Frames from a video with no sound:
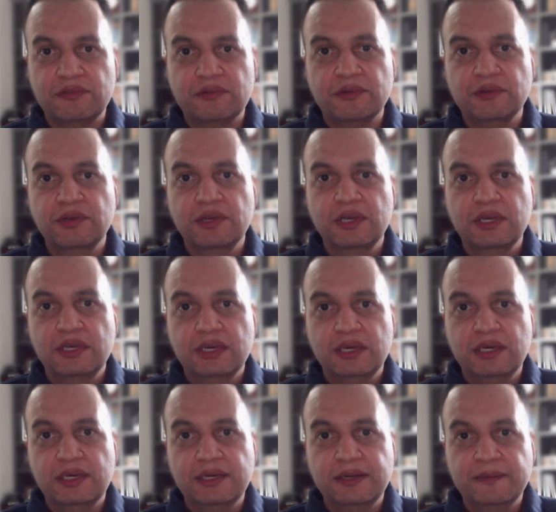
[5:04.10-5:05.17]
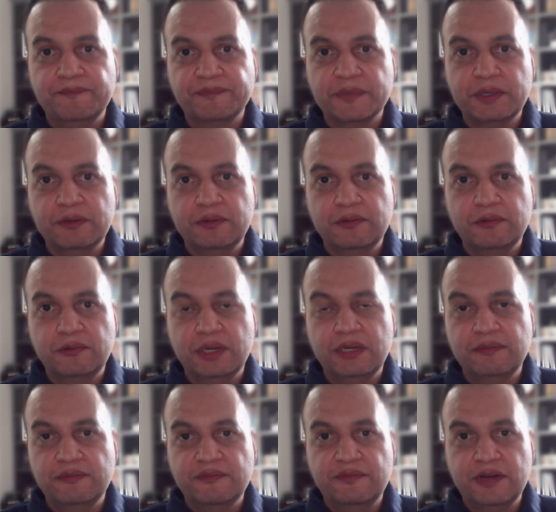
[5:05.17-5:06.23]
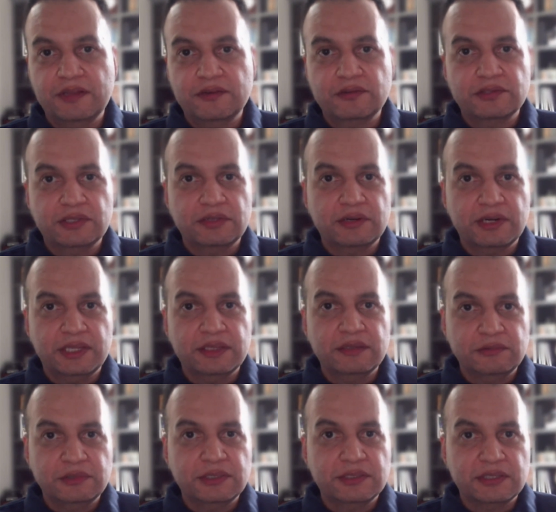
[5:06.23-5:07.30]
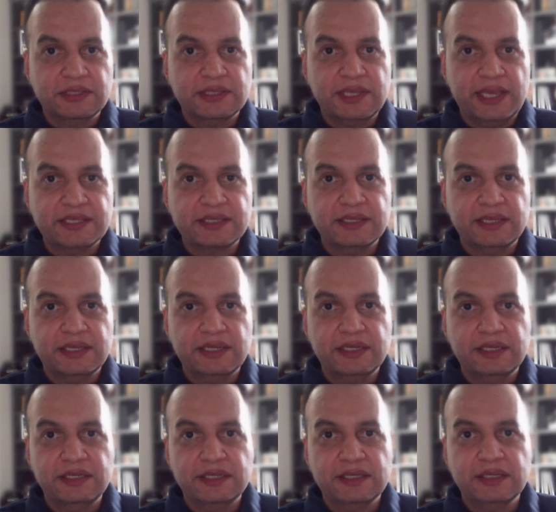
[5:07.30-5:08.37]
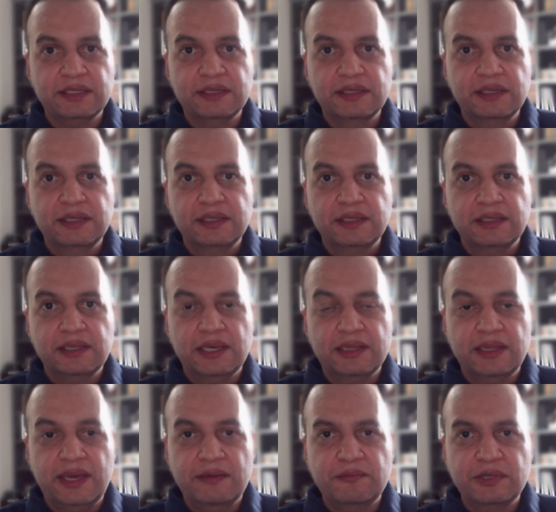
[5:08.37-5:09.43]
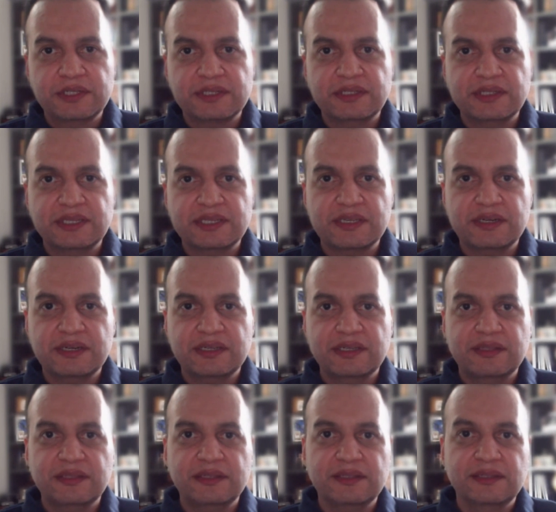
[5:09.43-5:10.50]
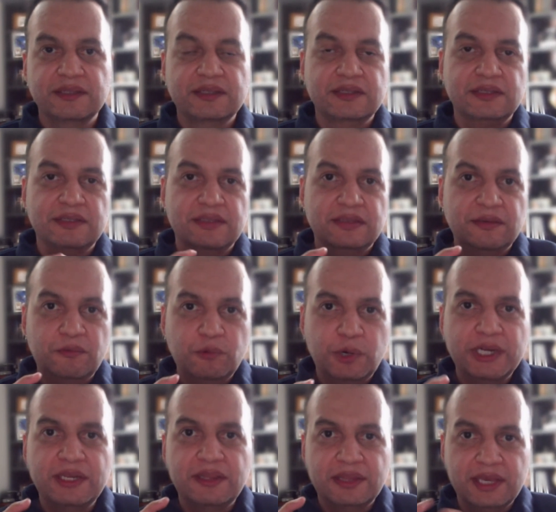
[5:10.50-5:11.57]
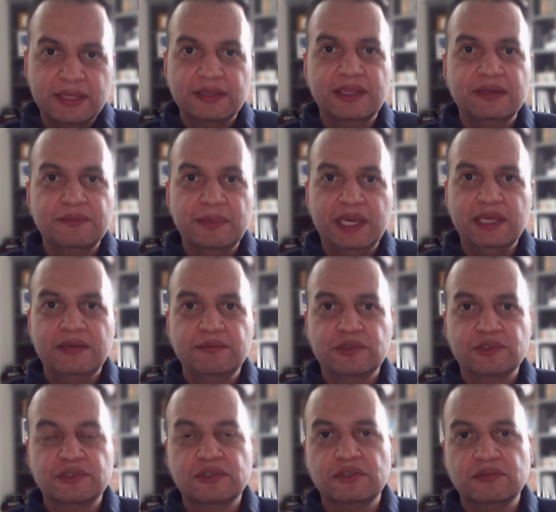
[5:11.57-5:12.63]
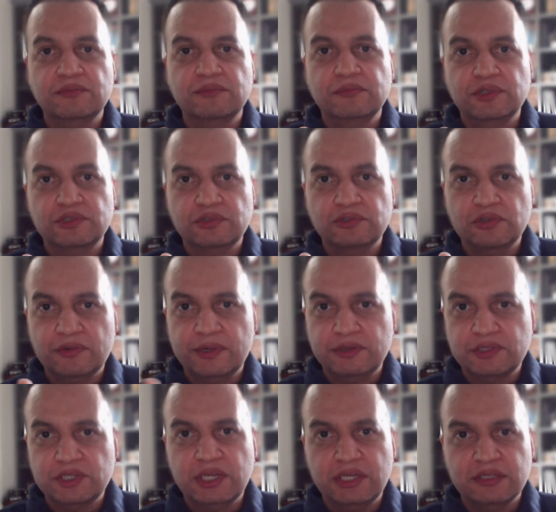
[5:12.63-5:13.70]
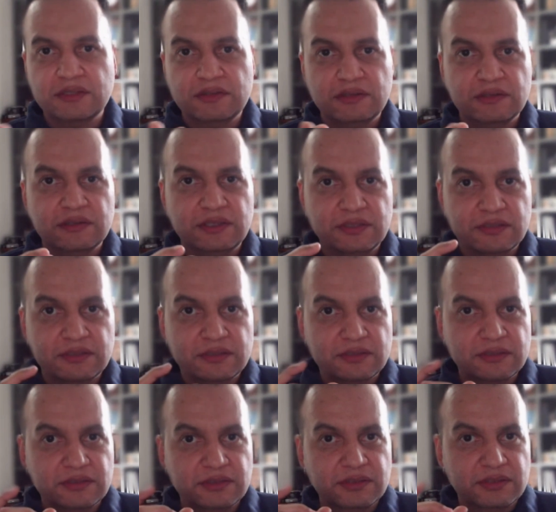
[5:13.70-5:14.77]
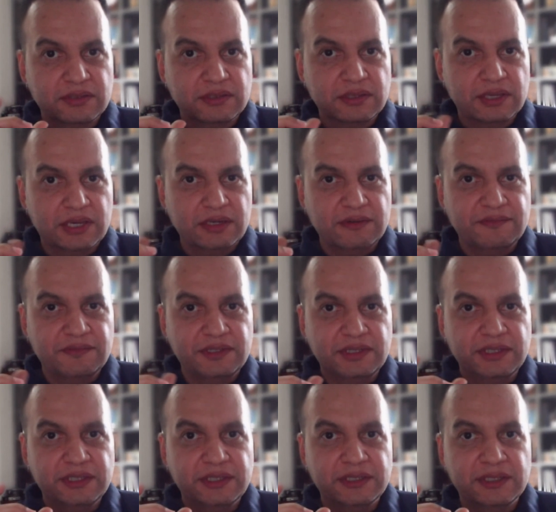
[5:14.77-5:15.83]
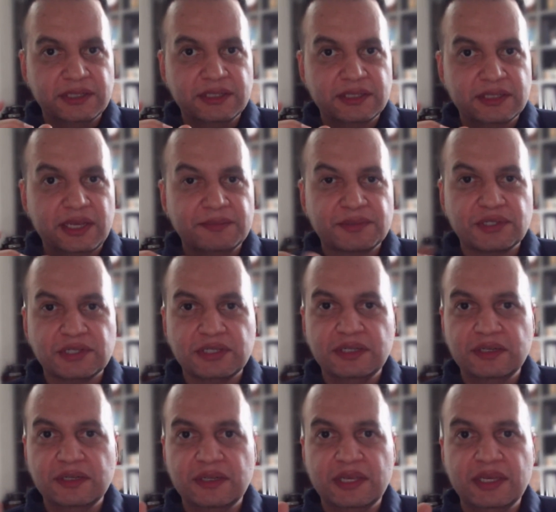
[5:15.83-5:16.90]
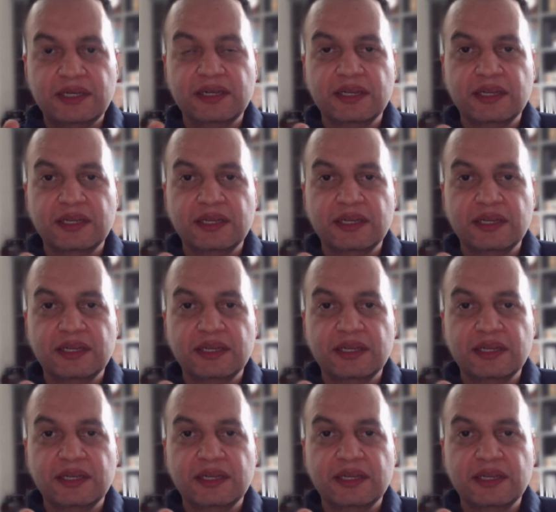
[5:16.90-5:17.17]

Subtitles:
through. Um, when Father Rutilio Grande was assassinated, that wasn't necessarily the one thing that made Monsignor Romero change. There's this kind of conception that